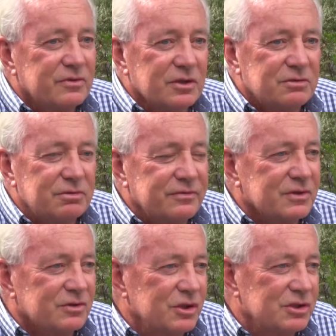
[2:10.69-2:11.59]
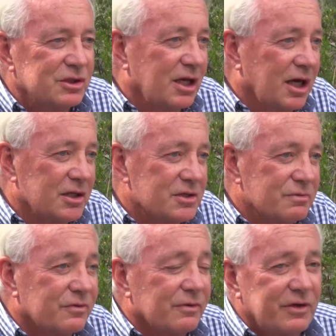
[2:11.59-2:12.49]
got terrific trees and gardens,
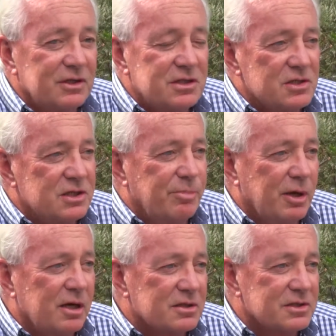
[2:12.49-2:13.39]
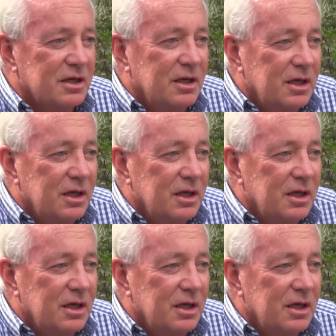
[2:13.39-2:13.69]
we've got fantastic parks.